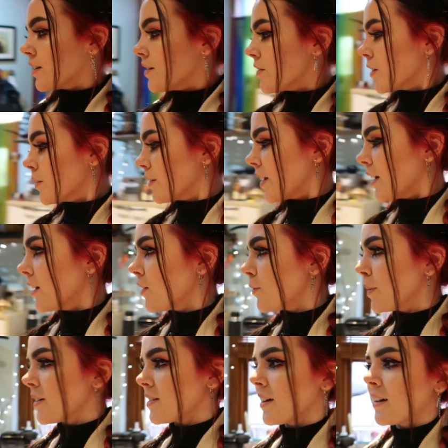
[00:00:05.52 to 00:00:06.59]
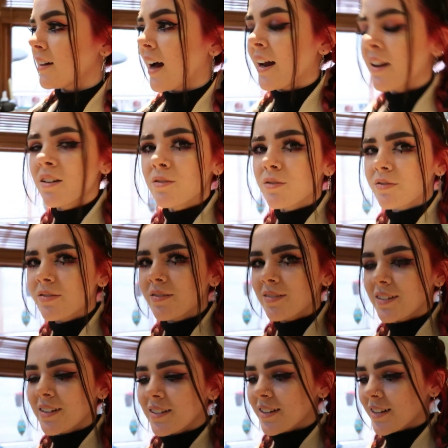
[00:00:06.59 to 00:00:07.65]
don't even know what day it is, but it's like kind of
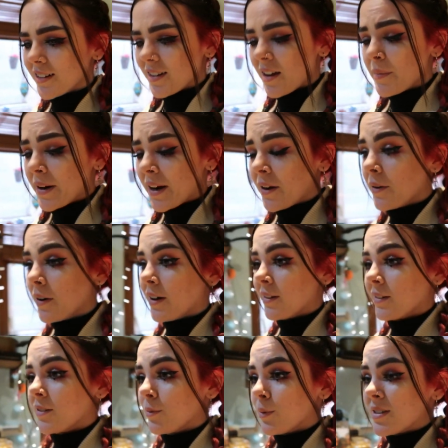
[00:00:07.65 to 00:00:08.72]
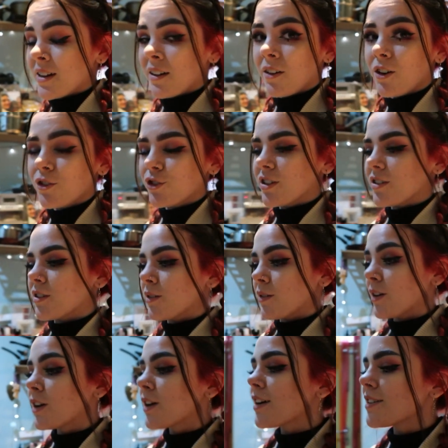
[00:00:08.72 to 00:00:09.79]
into December now and we still haven't got a tree, so
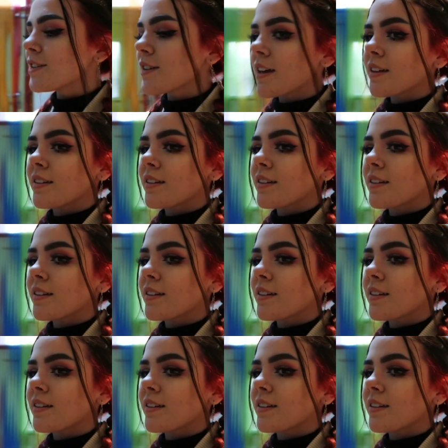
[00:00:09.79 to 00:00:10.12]
we're gonna go do